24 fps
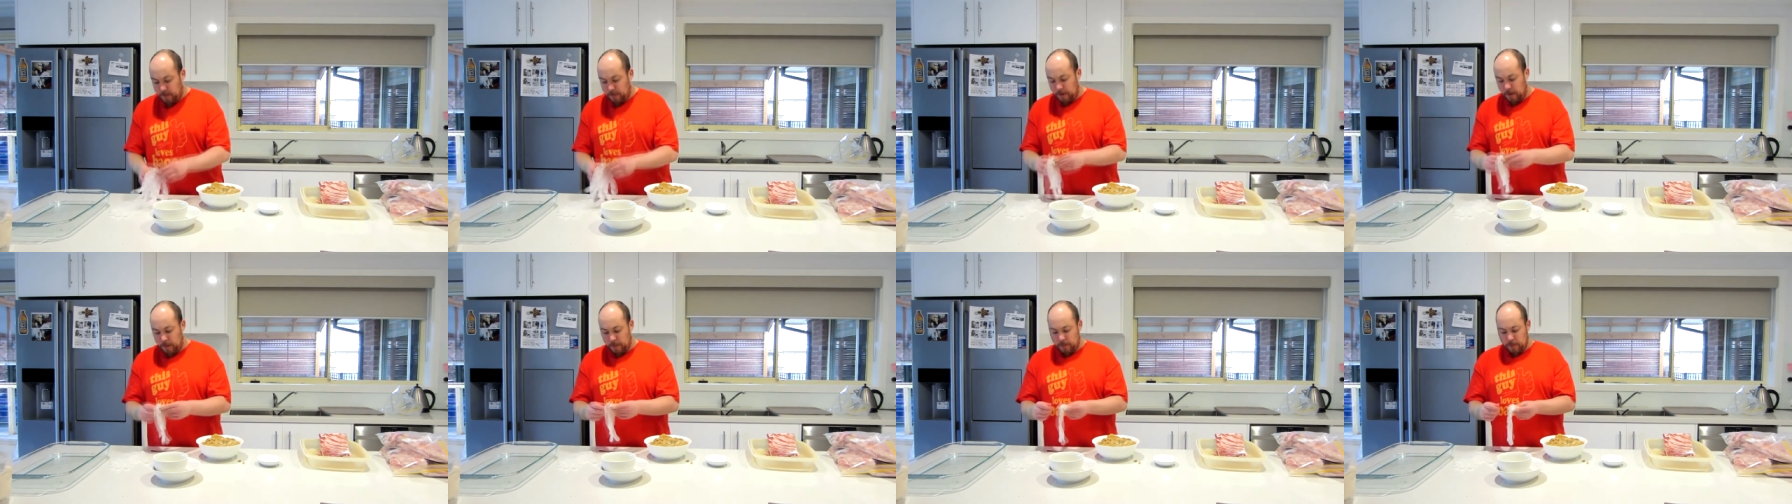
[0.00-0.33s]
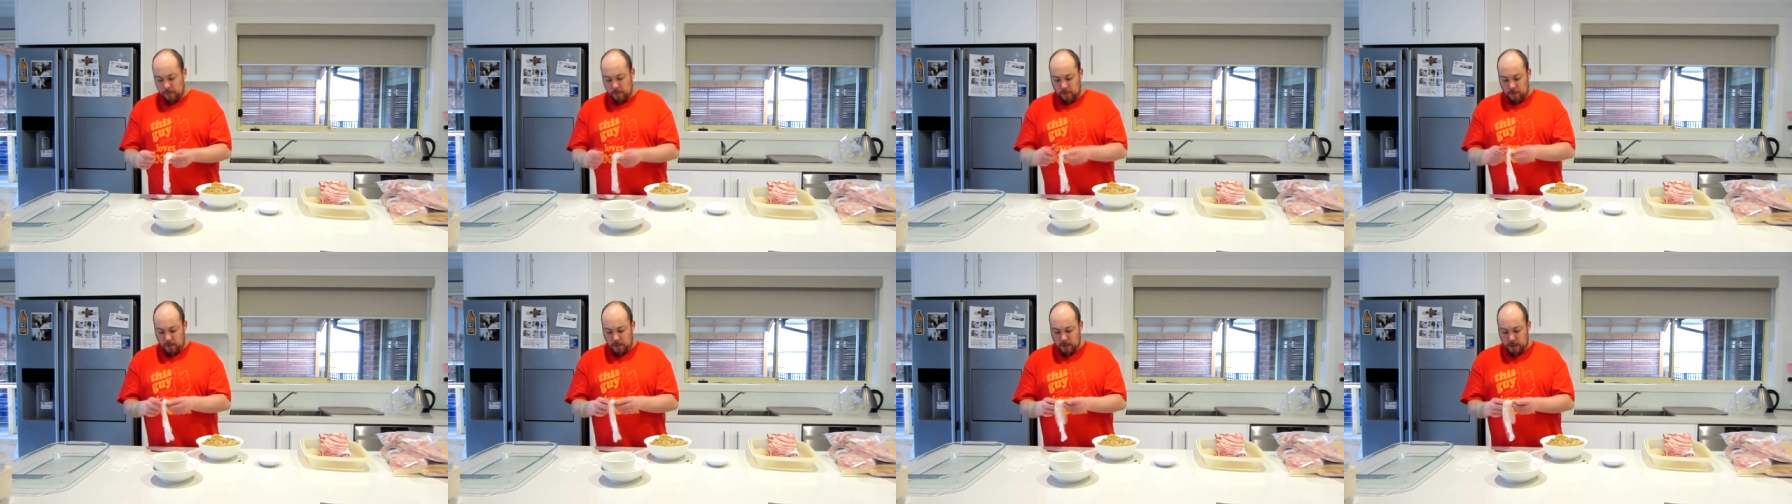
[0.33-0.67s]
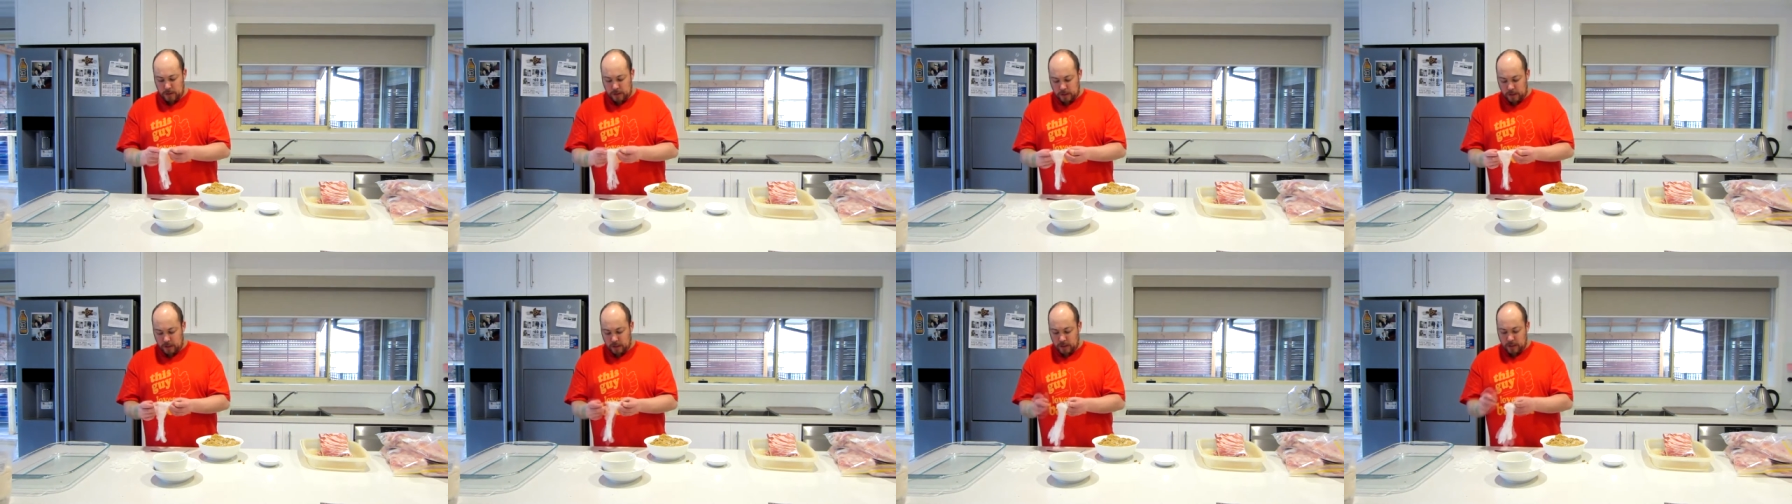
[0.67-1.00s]
problem
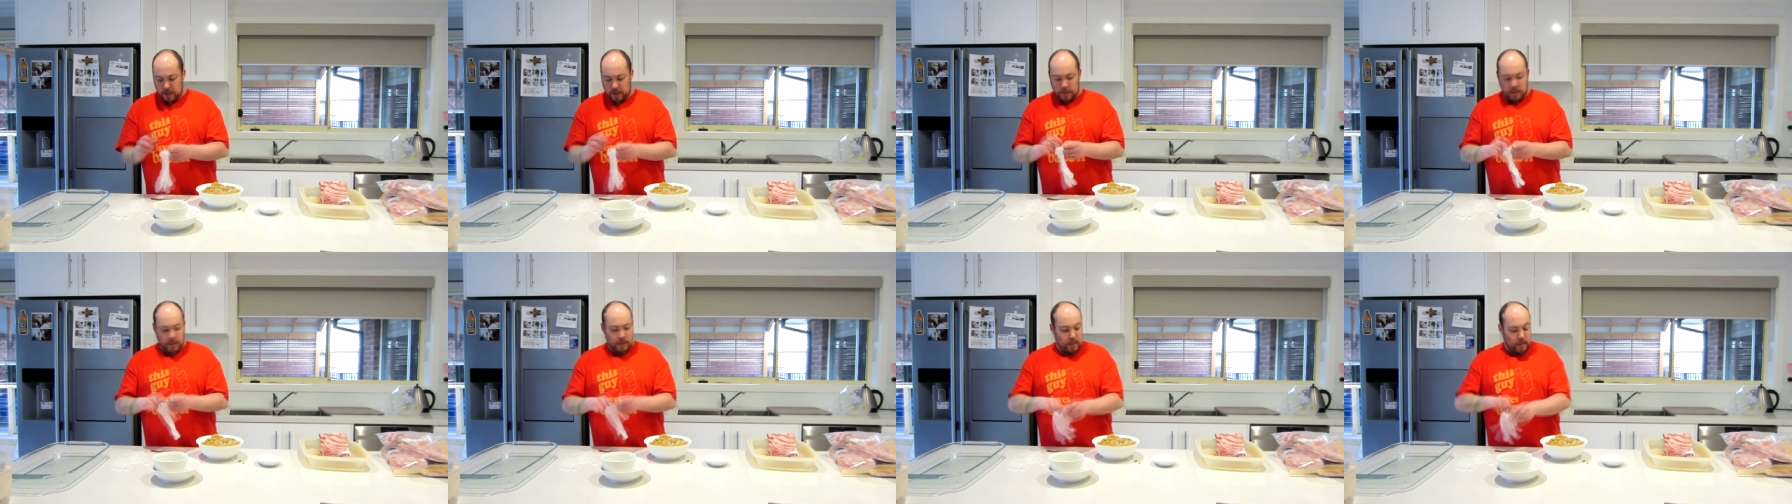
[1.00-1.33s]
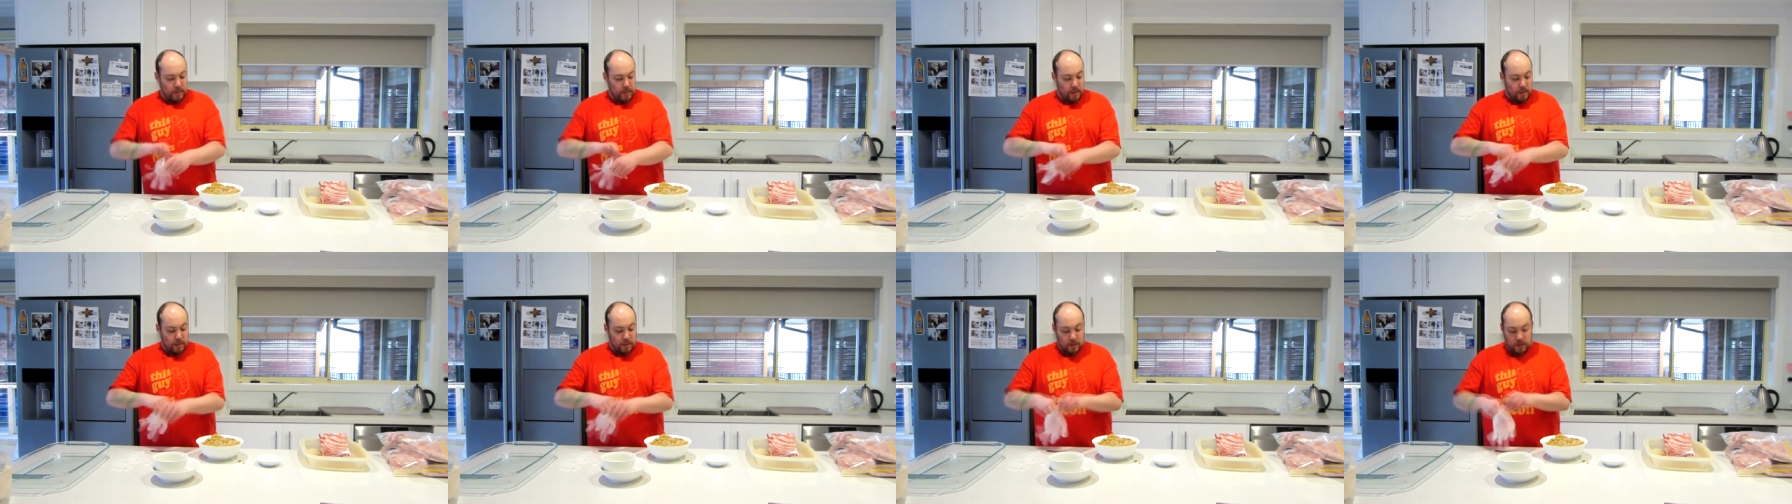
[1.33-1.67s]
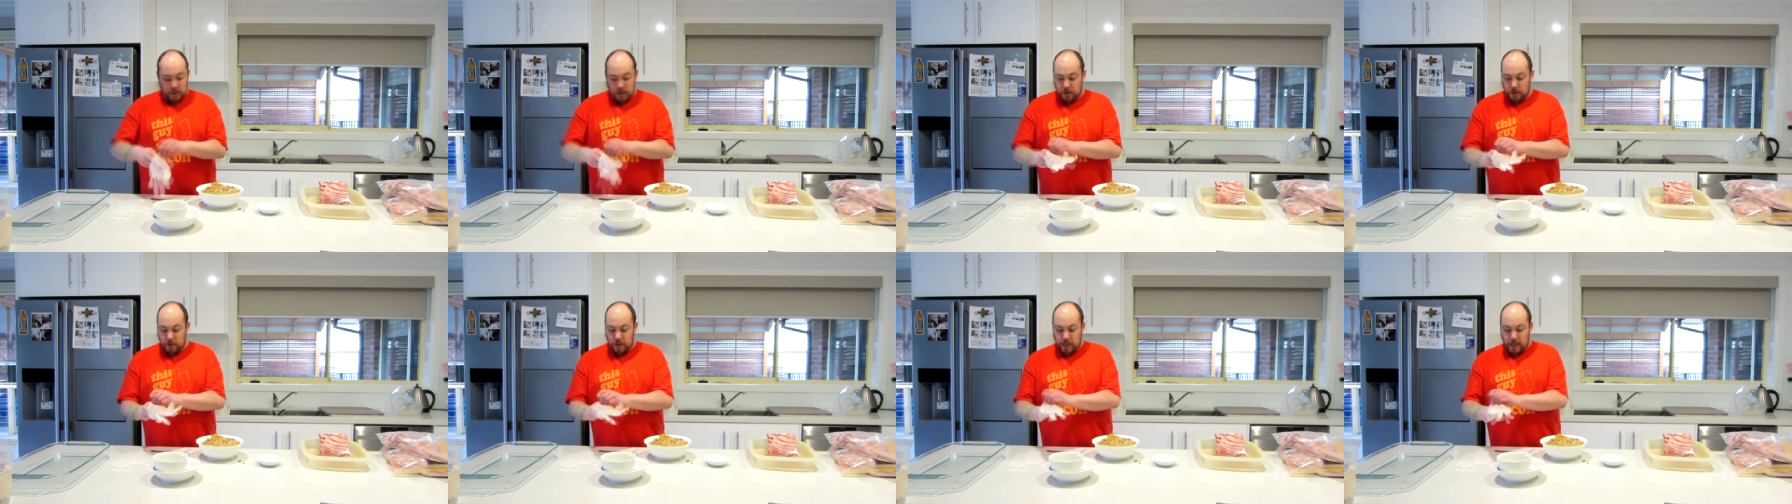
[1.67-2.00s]
was
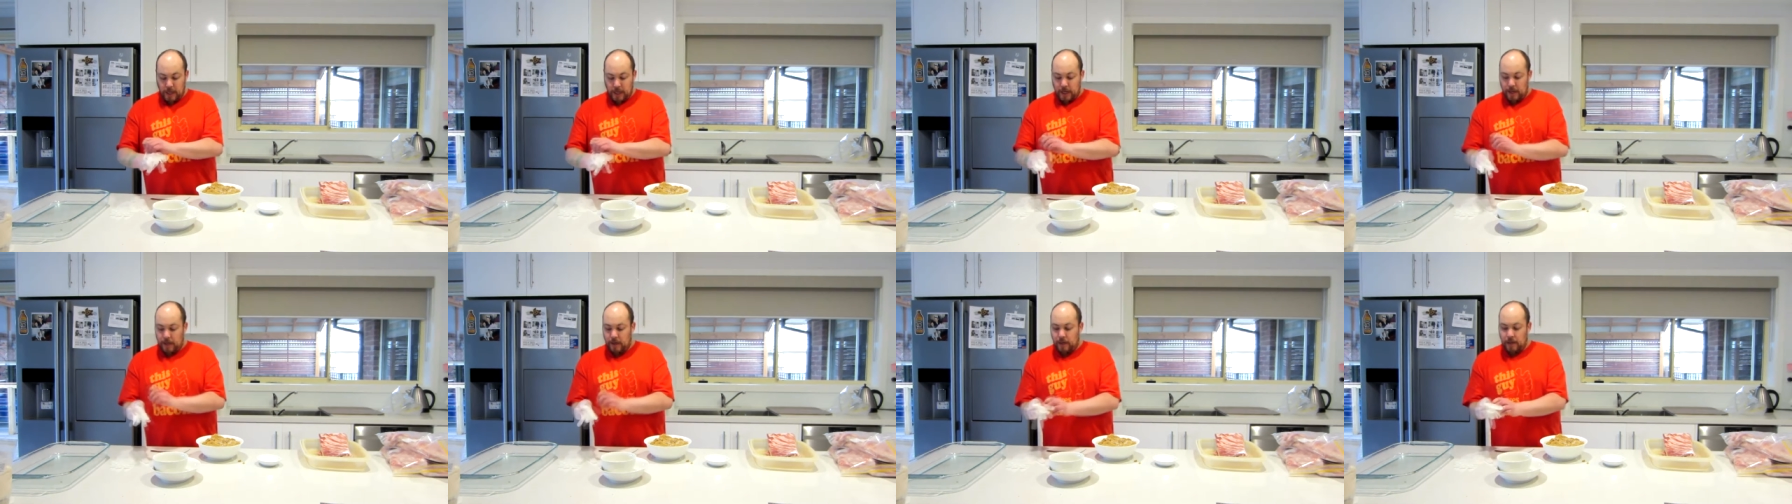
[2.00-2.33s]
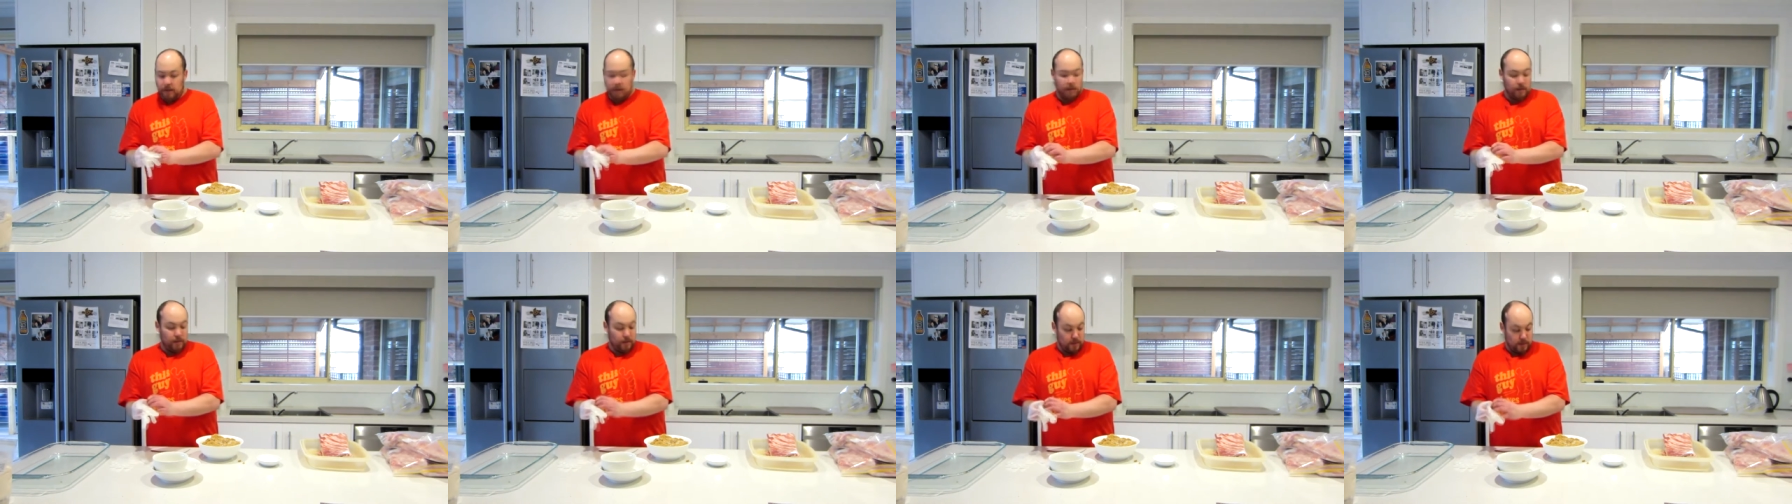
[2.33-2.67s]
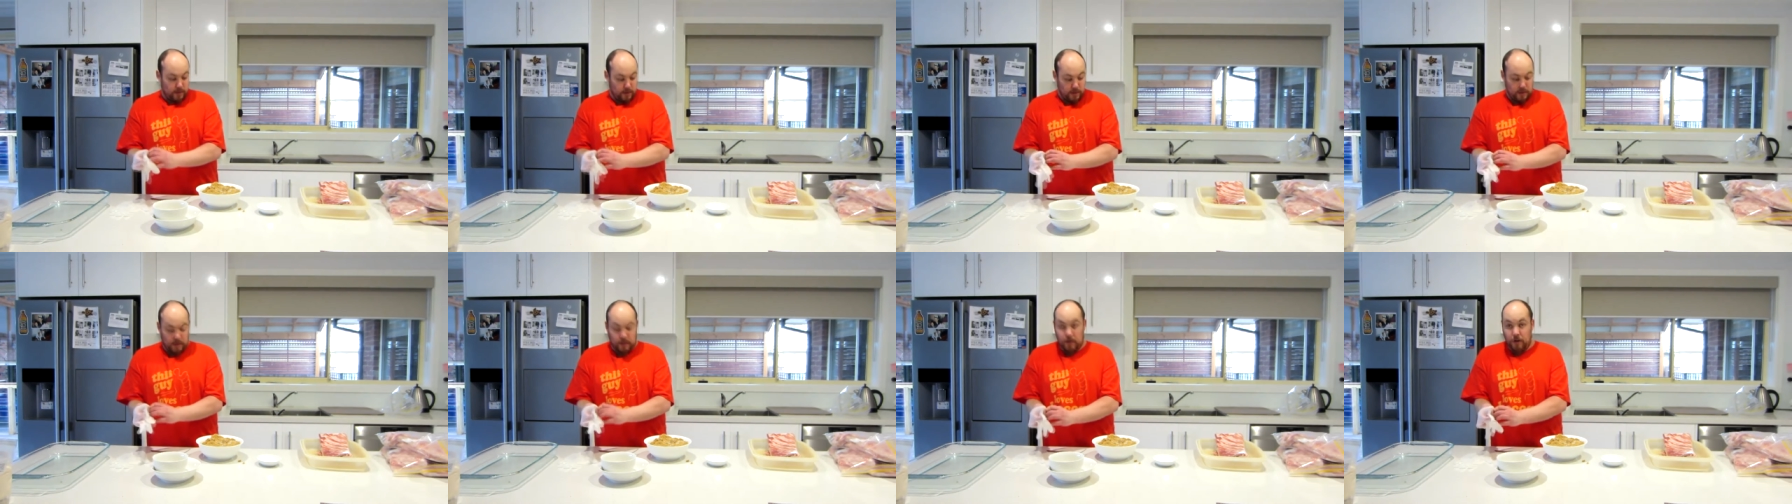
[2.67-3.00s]
to get
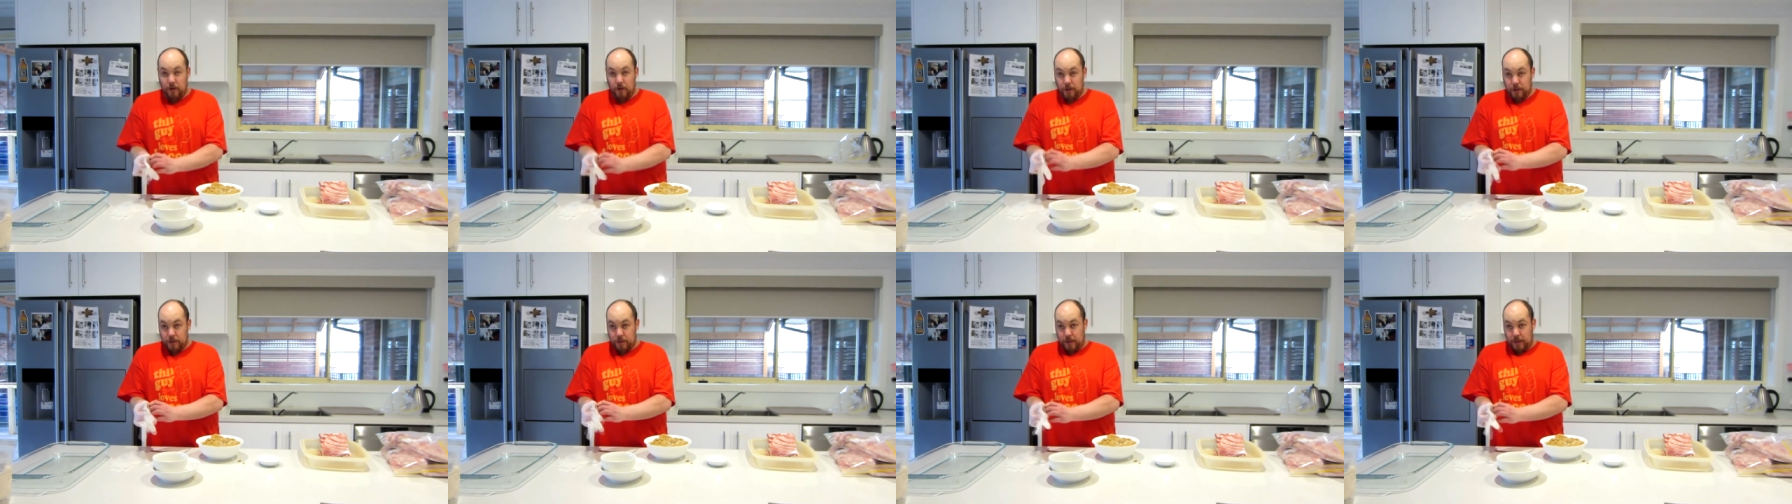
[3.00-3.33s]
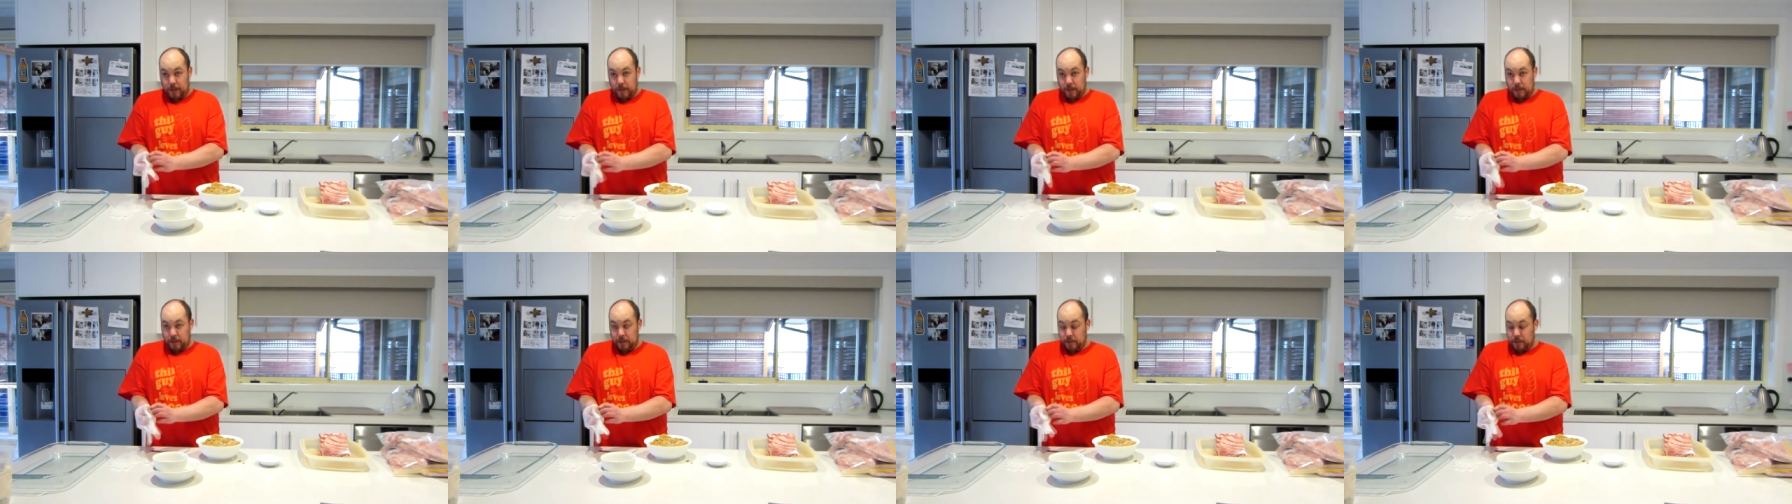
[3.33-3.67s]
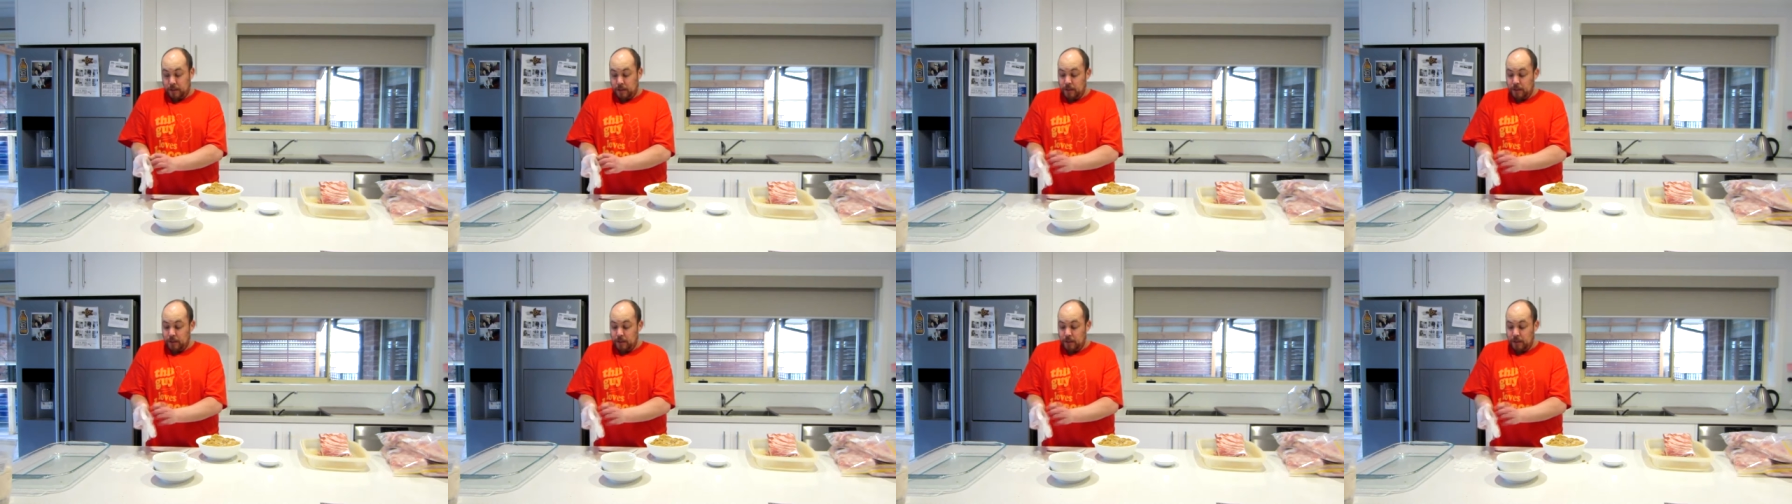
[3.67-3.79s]
the nitrate.